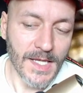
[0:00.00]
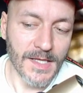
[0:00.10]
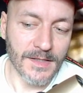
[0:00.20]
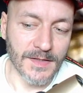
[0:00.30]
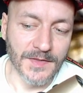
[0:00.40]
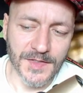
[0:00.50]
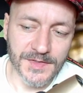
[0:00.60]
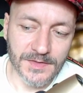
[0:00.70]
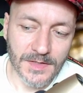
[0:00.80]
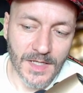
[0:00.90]
This
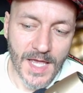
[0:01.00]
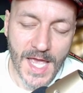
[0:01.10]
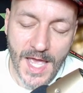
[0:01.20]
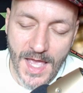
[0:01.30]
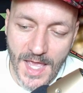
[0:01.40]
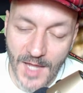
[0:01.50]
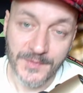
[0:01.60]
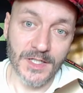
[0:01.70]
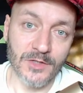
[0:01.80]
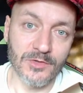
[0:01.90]
is
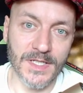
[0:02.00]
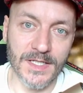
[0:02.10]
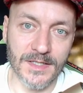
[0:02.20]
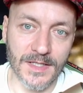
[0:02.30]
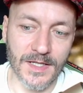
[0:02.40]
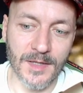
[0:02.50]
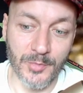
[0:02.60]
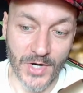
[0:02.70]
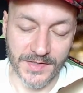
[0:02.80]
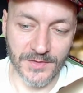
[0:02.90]
absolutely
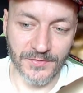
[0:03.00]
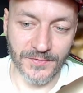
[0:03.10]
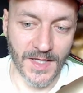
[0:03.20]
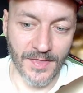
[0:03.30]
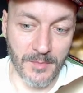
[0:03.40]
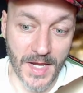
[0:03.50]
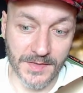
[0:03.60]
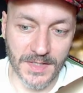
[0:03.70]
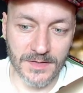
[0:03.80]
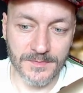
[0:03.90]
impressive and
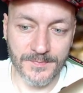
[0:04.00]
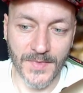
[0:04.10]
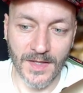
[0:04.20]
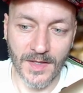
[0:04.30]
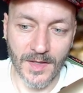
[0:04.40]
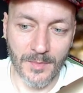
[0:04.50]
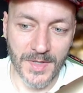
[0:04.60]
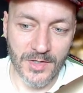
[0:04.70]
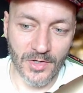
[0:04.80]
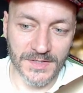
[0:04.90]
amazing,
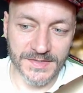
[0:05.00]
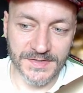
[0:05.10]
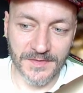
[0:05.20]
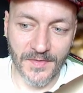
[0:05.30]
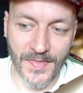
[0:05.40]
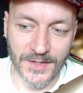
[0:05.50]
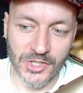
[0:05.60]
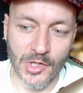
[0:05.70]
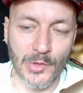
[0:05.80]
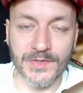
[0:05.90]
because that
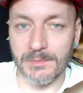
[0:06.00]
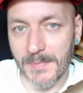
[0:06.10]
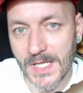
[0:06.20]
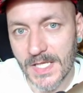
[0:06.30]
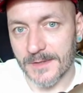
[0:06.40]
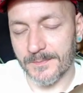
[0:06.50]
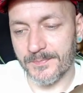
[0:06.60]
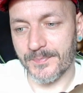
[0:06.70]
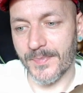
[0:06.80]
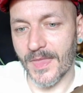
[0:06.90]
shows me
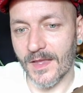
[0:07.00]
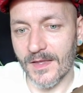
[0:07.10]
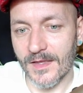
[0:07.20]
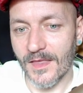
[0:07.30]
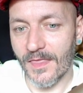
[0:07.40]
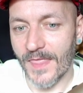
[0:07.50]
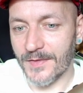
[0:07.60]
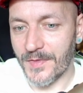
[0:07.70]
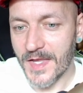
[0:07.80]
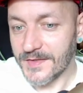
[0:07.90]

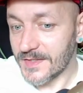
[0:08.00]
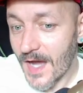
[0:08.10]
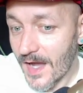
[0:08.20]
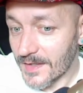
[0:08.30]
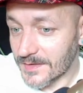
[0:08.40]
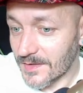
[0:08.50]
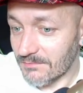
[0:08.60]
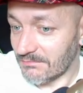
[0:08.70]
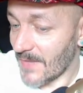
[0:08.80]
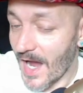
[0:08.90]
that these guys,
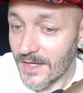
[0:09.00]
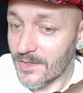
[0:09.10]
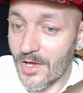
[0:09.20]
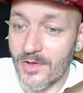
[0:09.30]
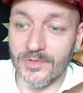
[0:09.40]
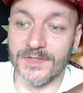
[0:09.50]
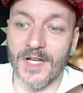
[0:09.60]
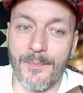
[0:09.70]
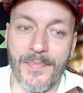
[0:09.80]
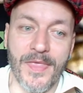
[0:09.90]
I don't know who is
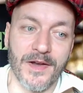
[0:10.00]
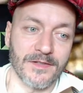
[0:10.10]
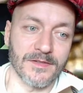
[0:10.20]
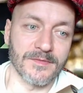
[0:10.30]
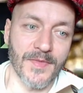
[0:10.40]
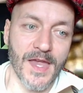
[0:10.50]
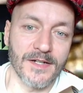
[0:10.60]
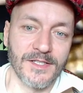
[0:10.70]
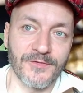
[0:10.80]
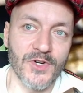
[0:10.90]
up there. There are
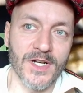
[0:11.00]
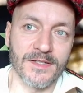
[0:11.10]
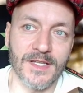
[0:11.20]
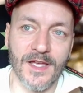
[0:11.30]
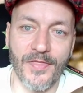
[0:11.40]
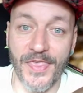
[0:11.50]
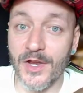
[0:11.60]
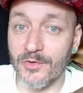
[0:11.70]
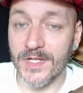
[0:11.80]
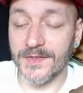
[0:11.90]
different
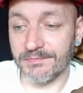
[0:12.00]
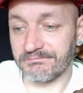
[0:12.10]
theories.